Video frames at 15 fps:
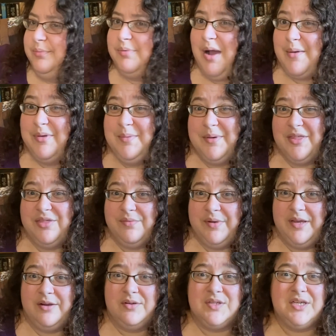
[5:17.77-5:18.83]
probably about 3
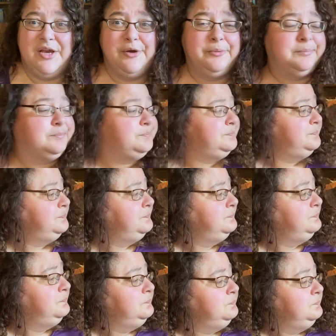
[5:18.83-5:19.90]
years ago.
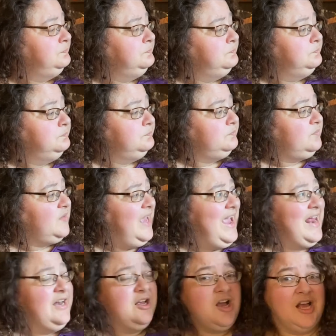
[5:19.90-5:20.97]
I
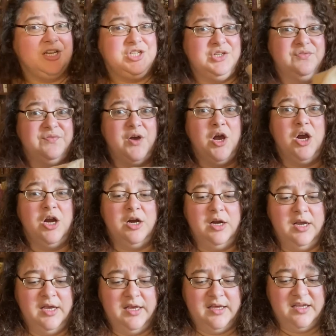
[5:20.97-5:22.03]
hadn't gotten too far.
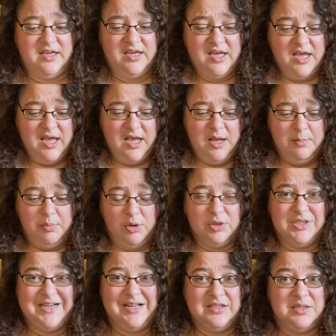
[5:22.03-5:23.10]
Pulled
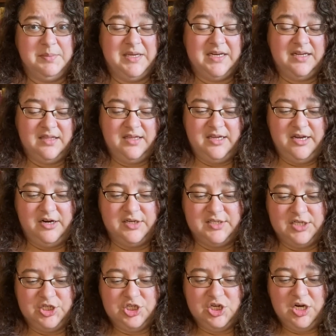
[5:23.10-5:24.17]
it out at the beginning of the year,
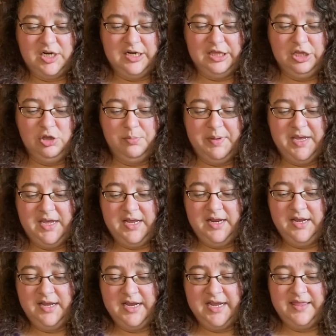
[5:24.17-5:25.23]
stitched on it a little bit,
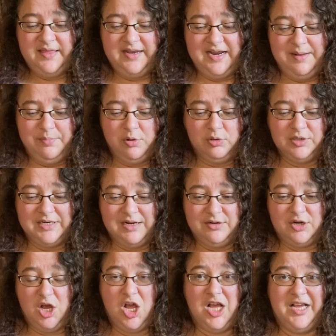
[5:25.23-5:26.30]
and then I pulled it out in
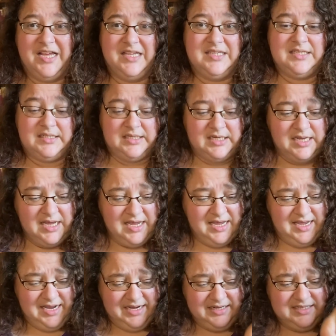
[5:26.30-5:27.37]
August
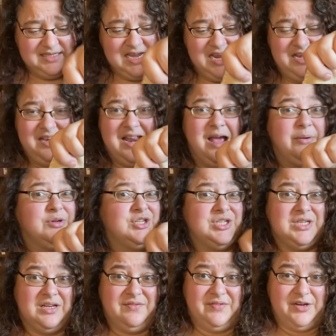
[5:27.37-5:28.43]
and decided I was just
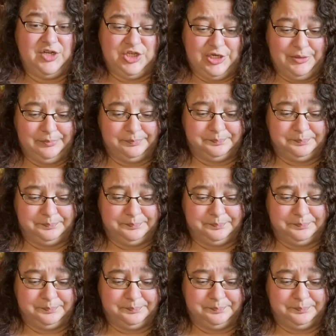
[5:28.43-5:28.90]
going to finish it.